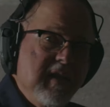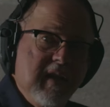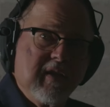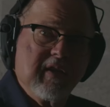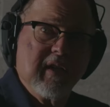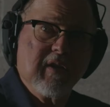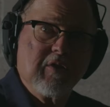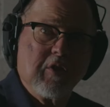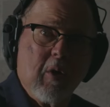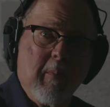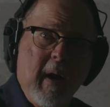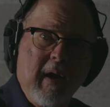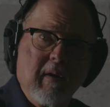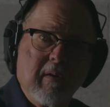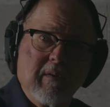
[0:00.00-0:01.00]
distance of
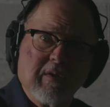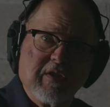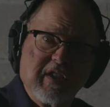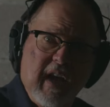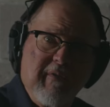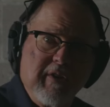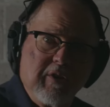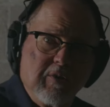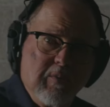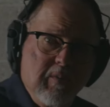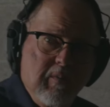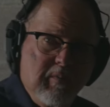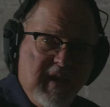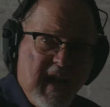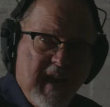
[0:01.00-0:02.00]
about seven
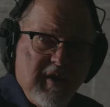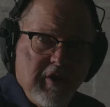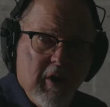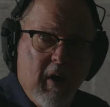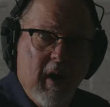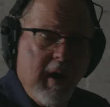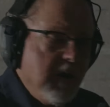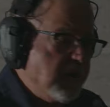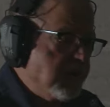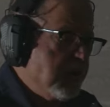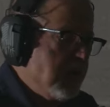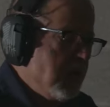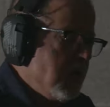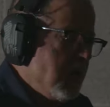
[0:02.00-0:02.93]
to 10 yards.